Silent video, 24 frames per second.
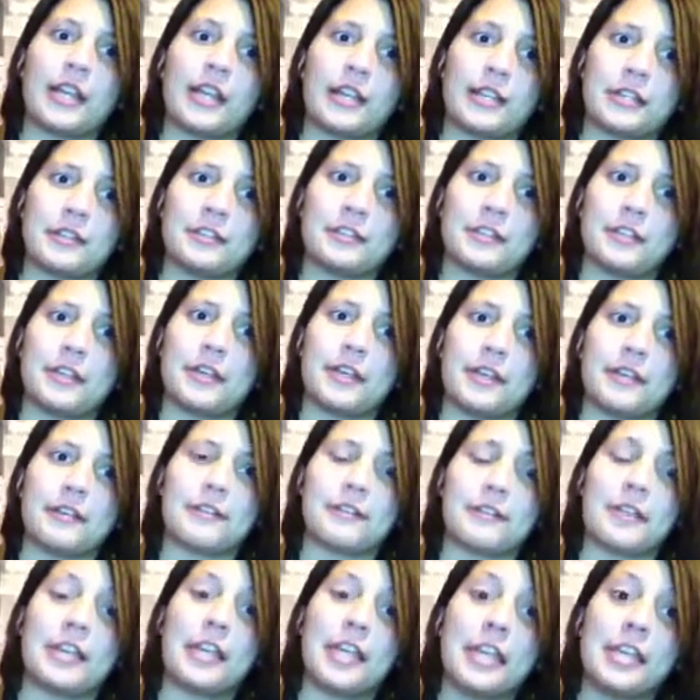still
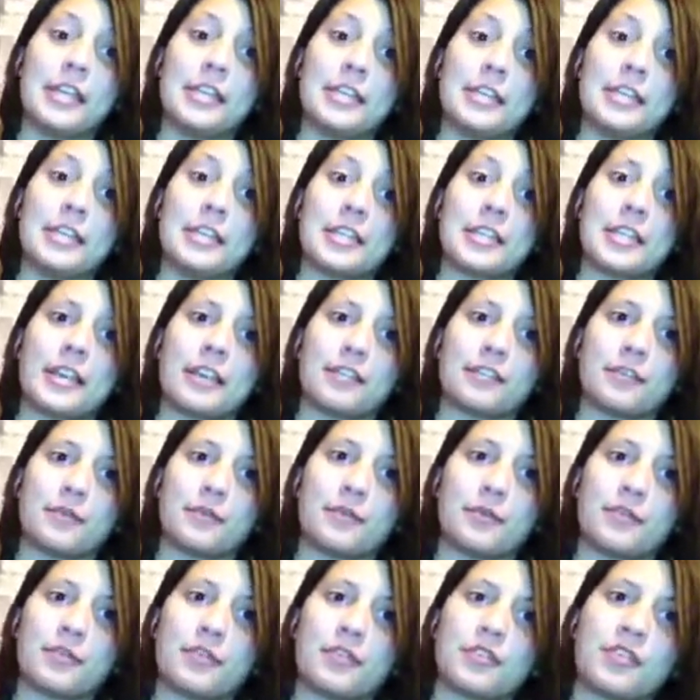have
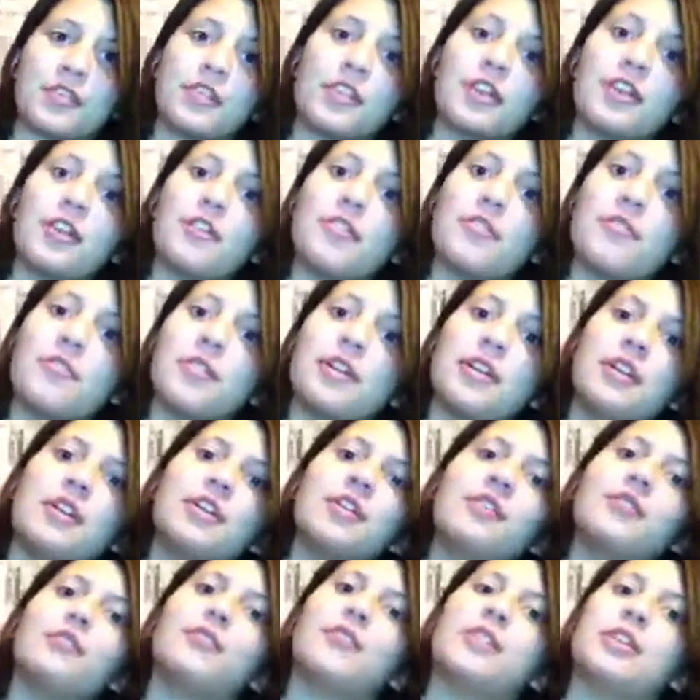18,000 words to go,
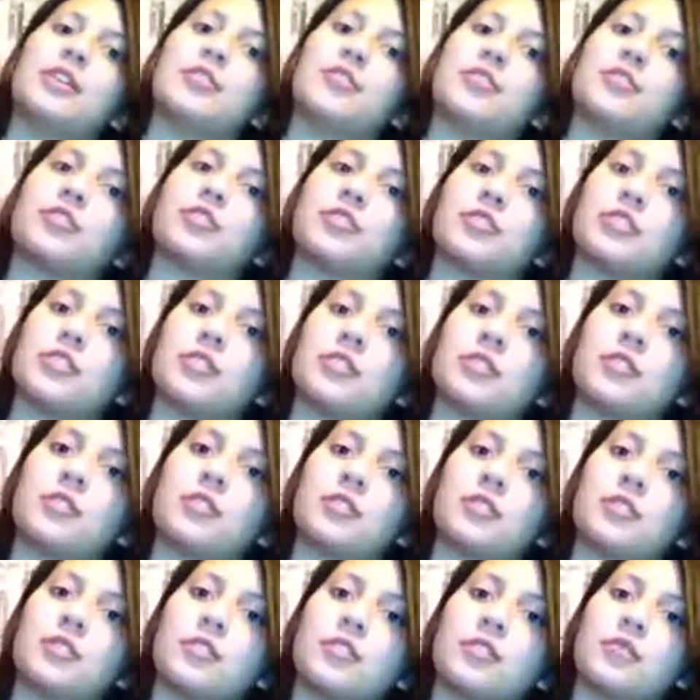which
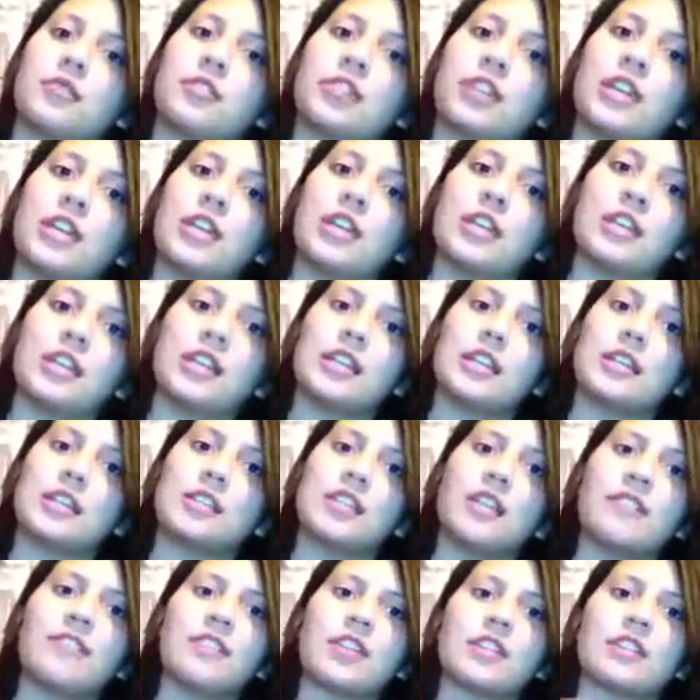with 8 days
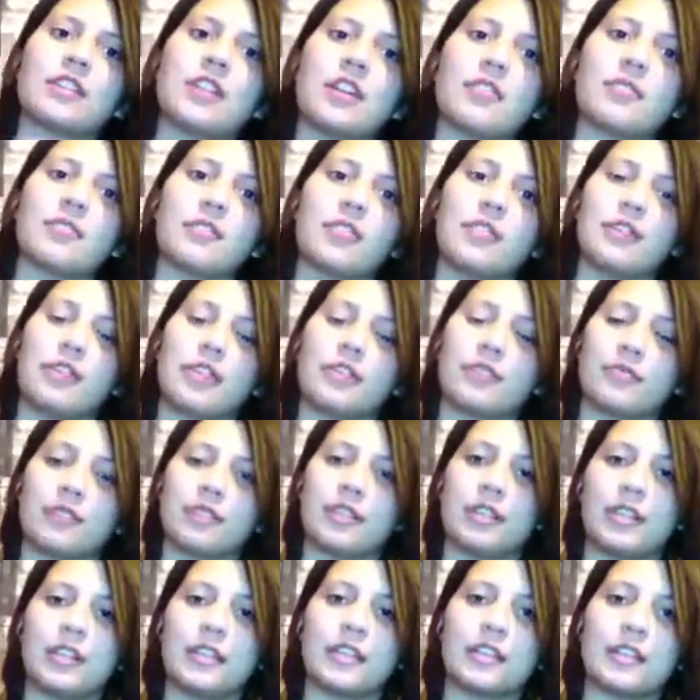left, that's not really
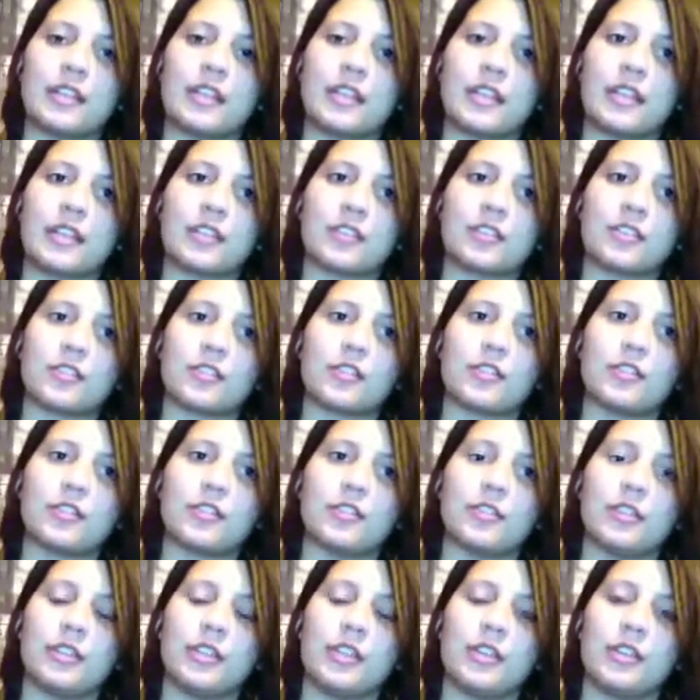unrealistic. It's
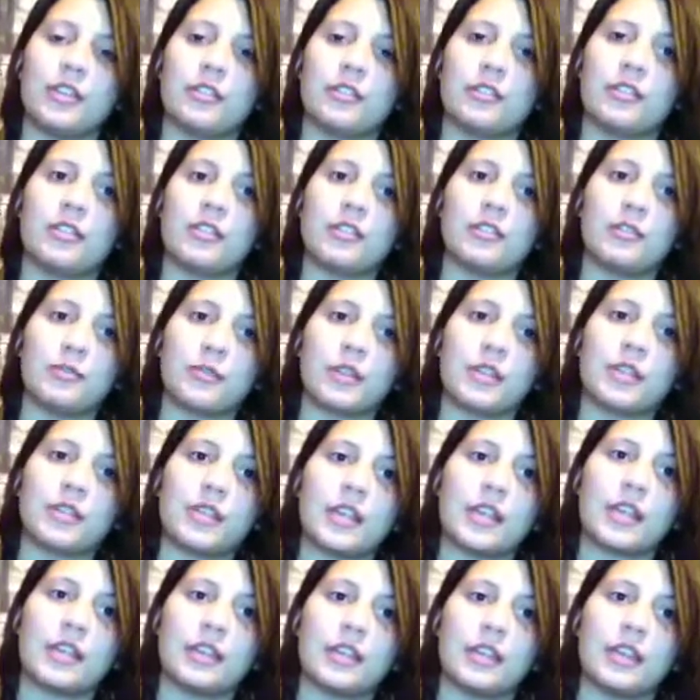currently the
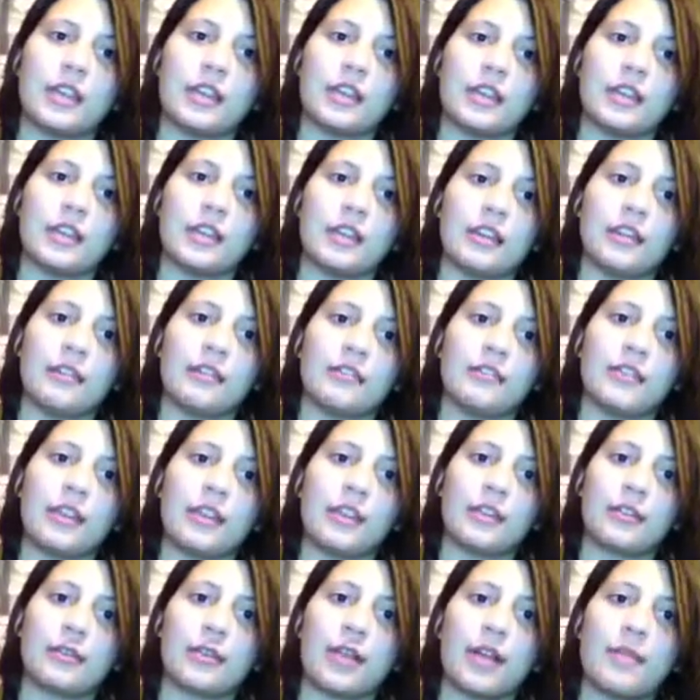22nd day of
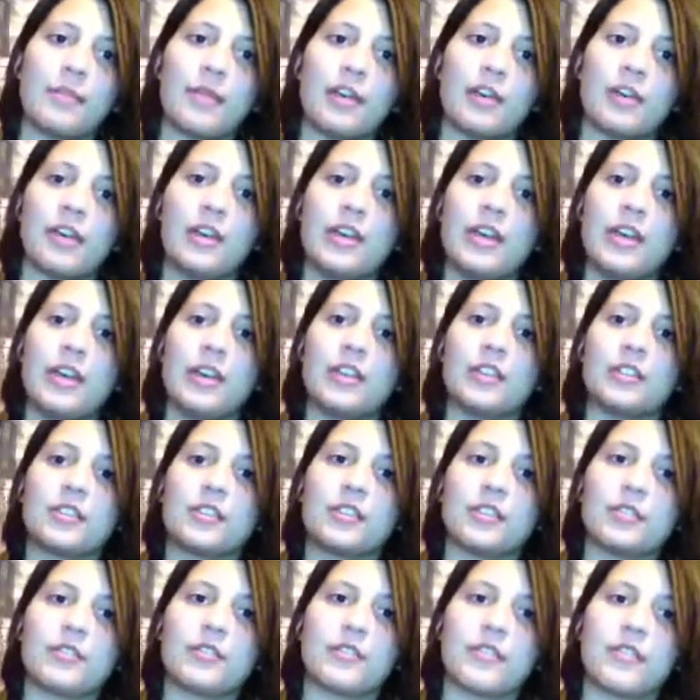NaNoWriMo,
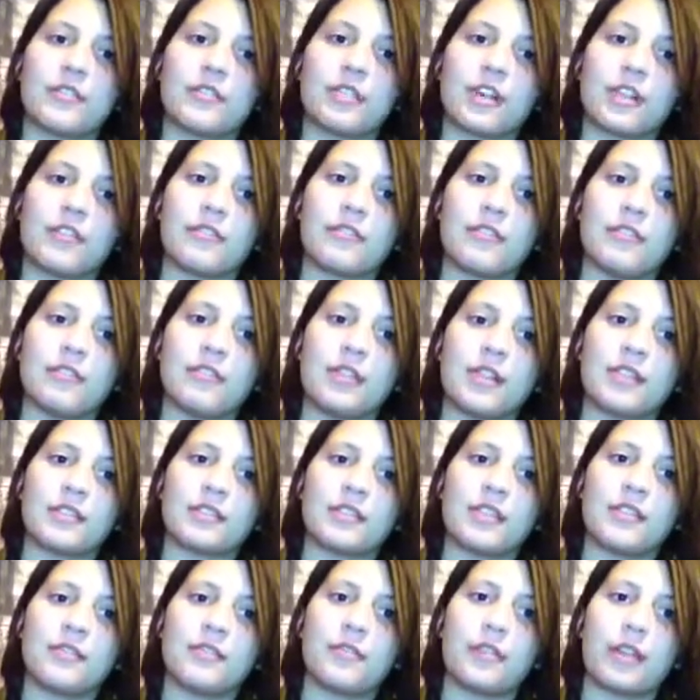so I've got a few days
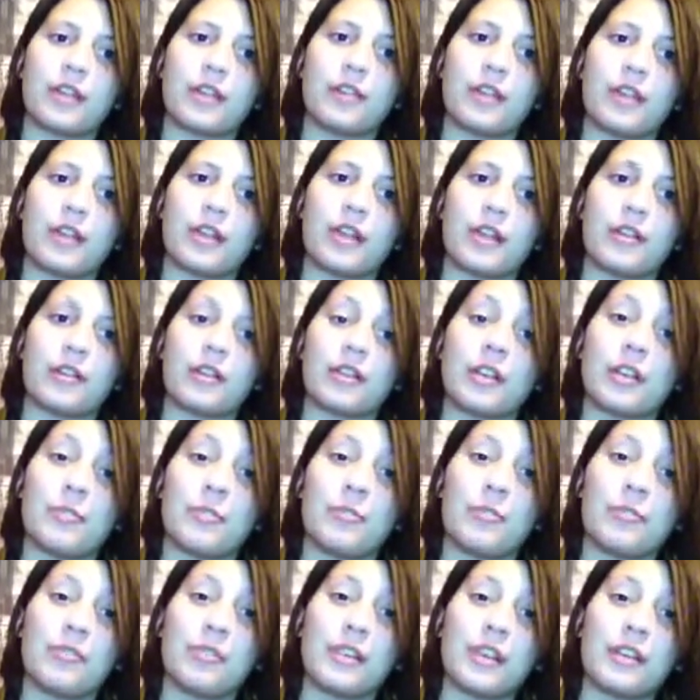left. If I crank out a
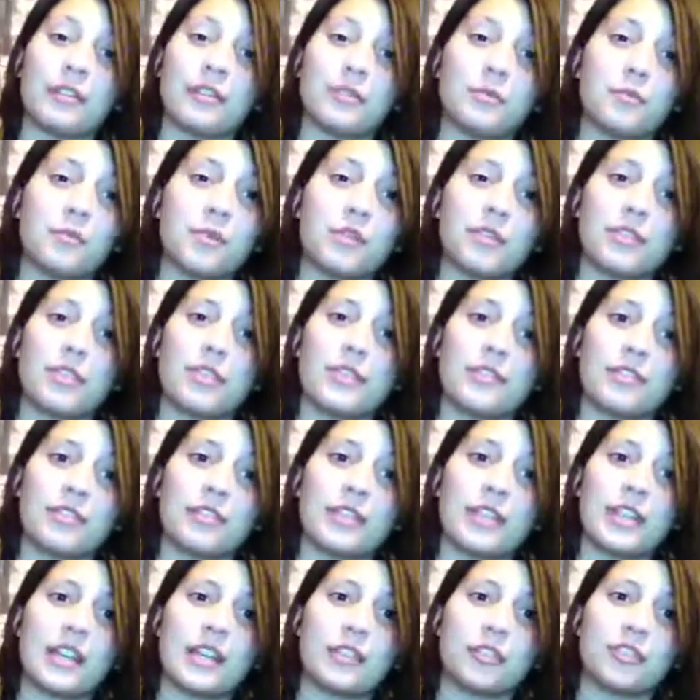couple thousand words every
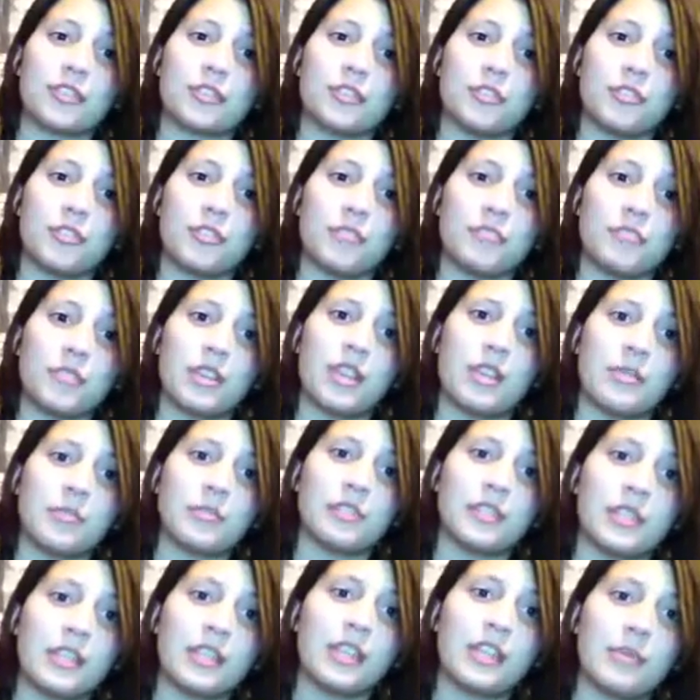day, I should be able
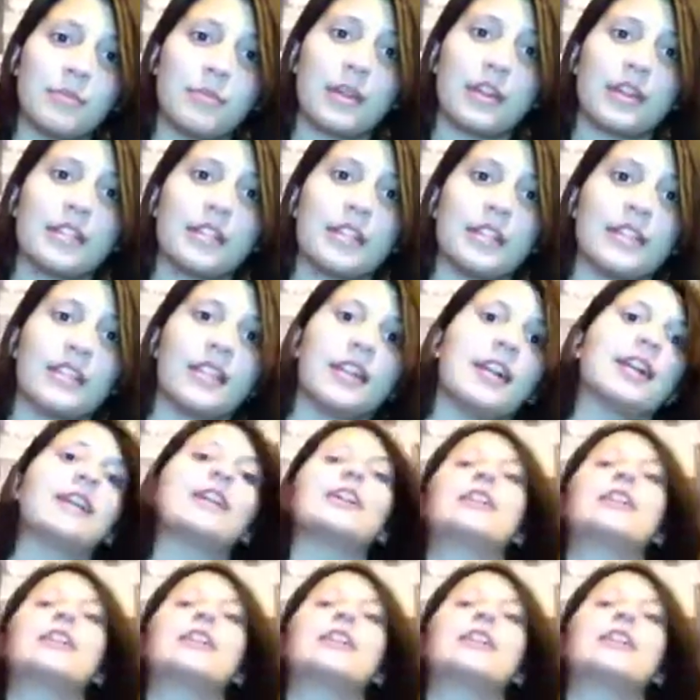to hit my deadline,